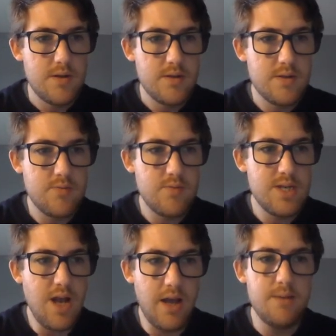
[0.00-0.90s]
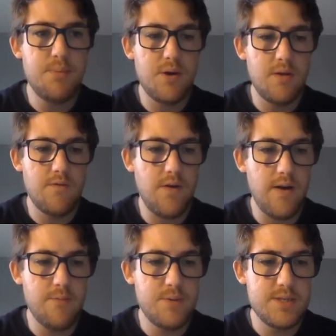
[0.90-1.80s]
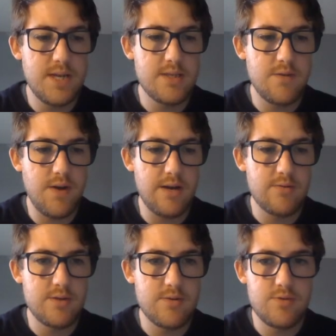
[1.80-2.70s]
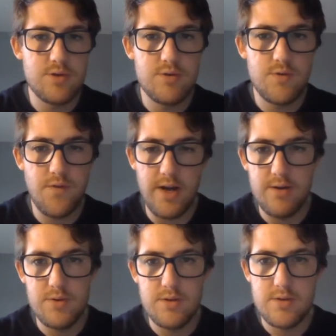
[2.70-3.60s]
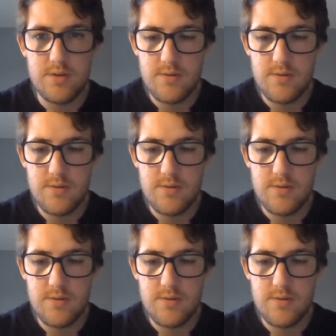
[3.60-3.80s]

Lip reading: So 9.5% of households use firewood.